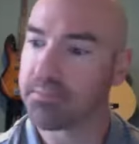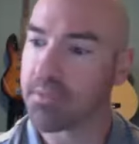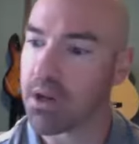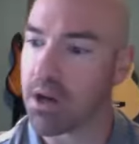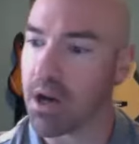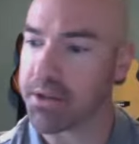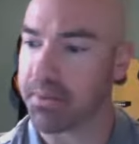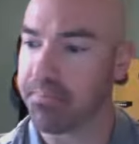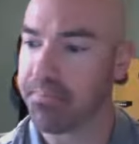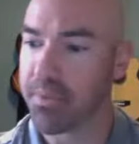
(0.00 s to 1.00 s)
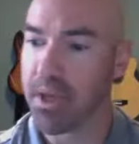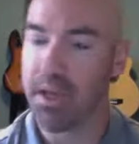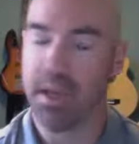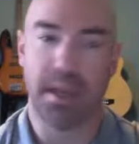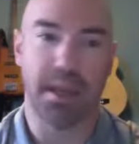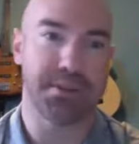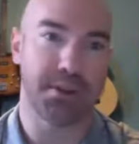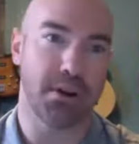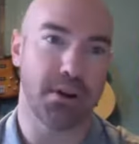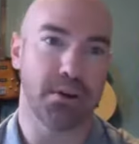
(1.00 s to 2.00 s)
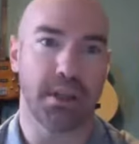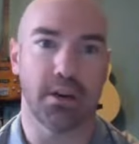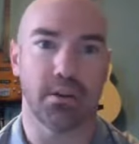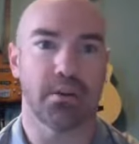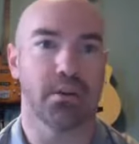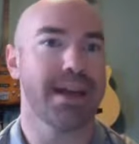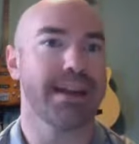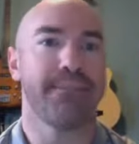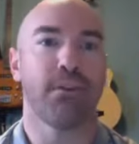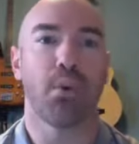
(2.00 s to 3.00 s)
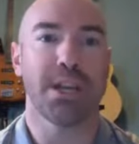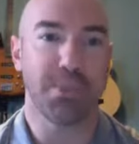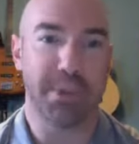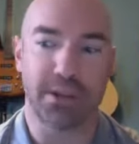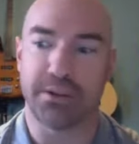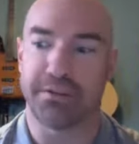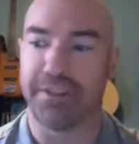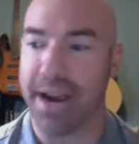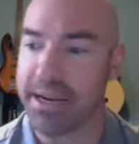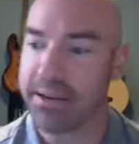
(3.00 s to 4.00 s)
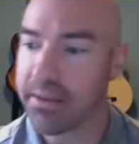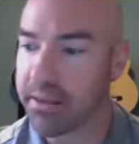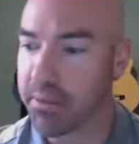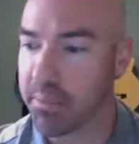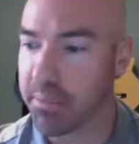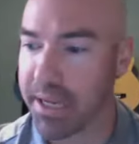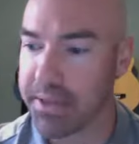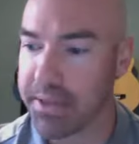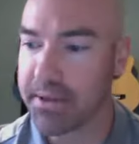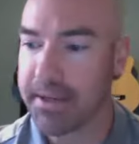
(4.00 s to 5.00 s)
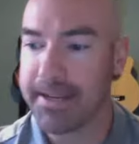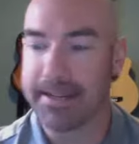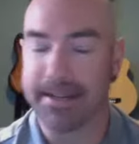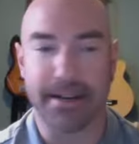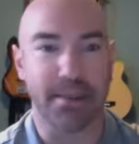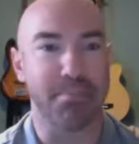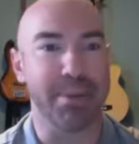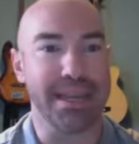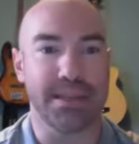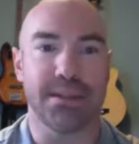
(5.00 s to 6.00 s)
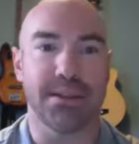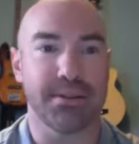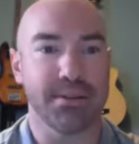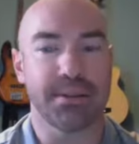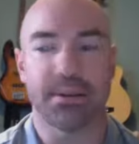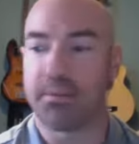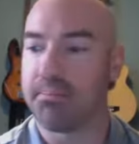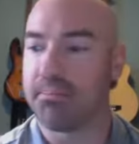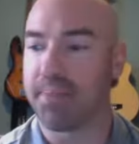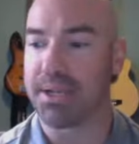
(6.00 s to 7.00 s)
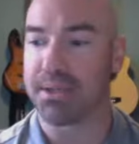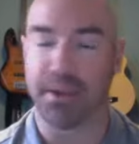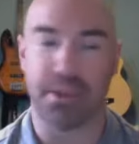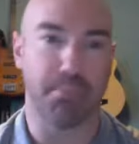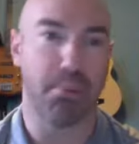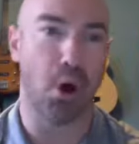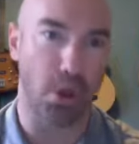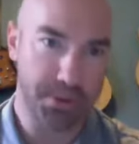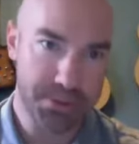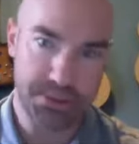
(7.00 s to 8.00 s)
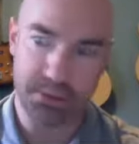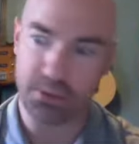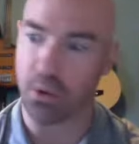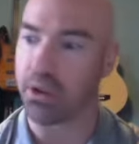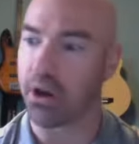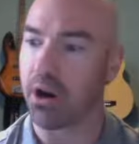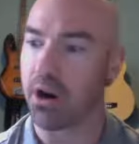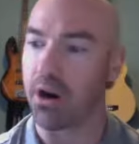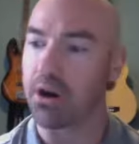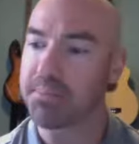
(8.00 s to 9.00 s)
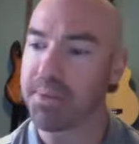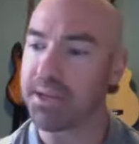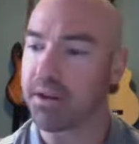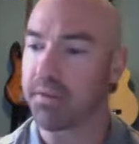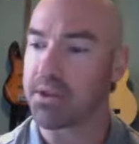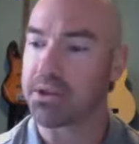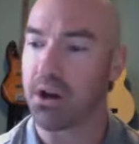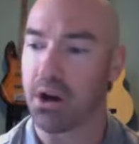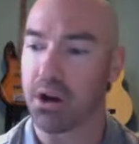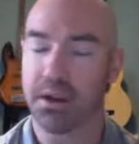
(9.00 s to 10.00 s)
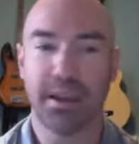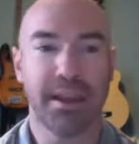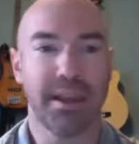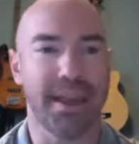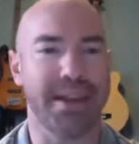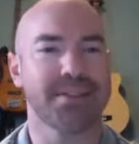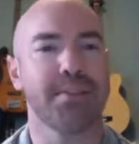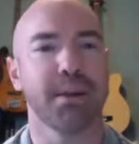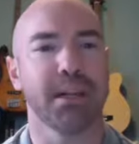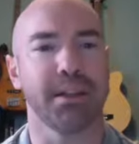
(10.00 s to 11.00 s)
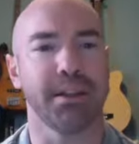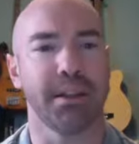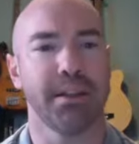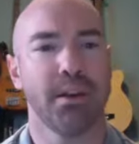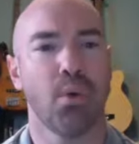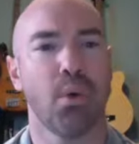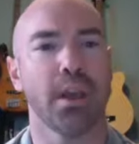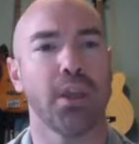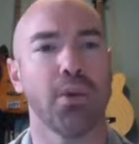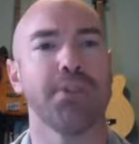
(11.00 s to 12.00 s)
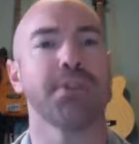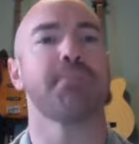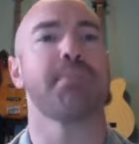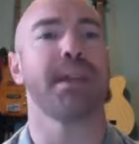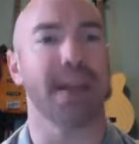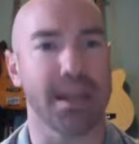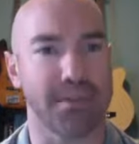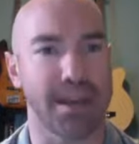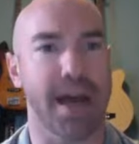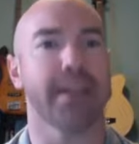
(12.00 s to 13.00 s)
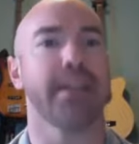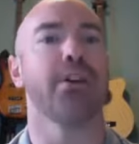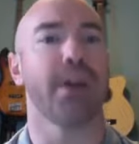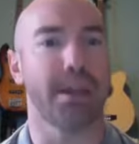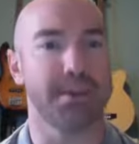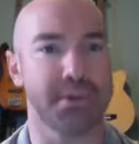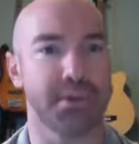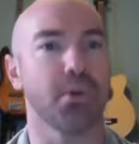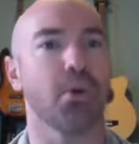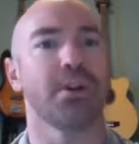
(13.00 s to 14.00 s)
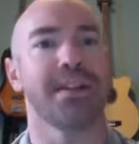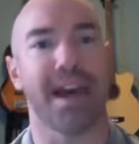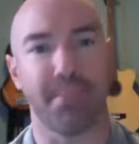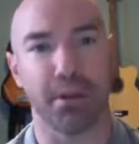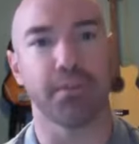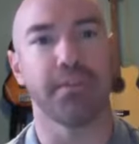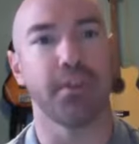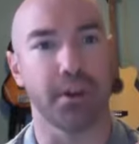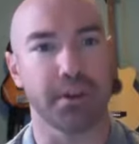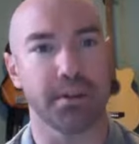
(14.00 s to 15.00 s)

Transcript: Awesome. And so, there are a lot of different ways we could define the beat. The beat is basically the pulse or the heartbeat of the song. And that's typically what you would just be kind of nodding your head to or tapping your foot